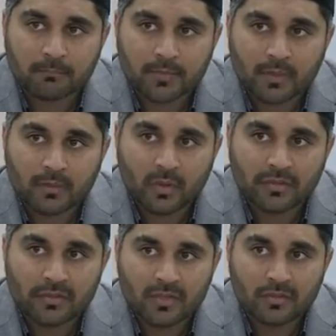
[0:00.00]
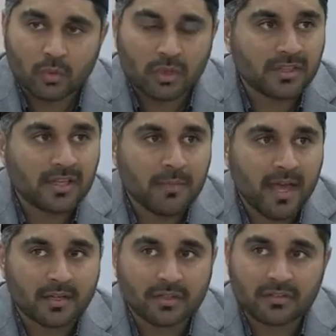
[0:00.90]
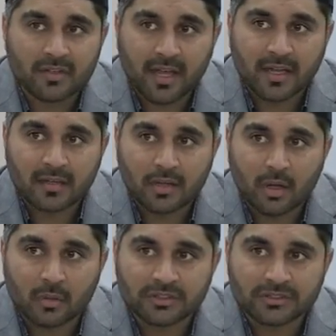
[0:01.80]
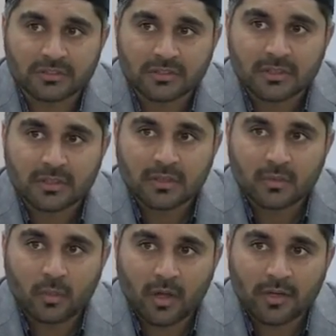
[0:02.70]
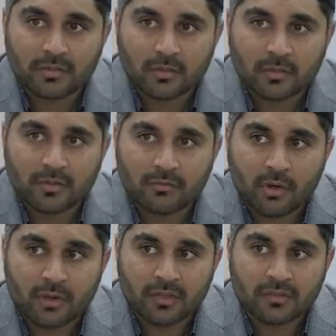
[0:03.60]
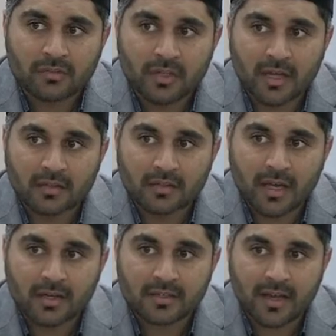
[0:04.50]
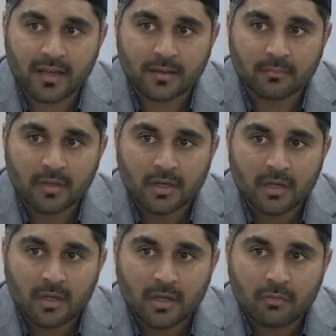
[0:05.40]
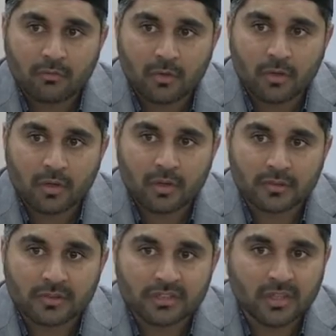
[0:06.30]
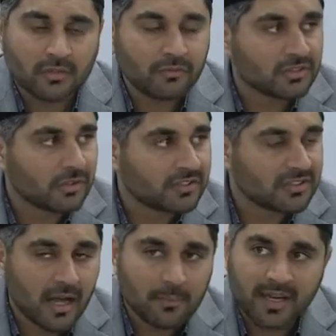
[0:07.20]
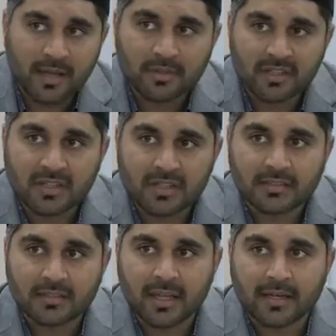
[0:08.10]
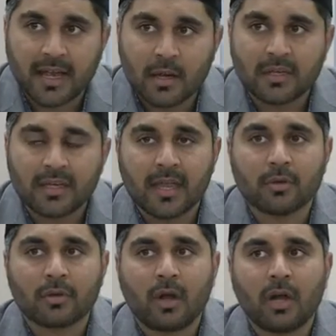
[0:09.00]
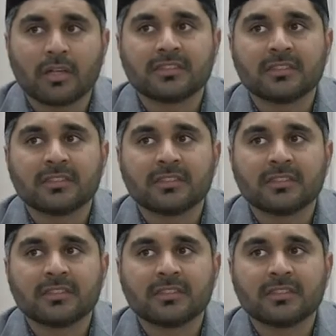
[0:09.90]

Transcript: with these worldly matters, and he always wanted to devote his entire time for the service of Islam and Ahmadiyyat. And how he came across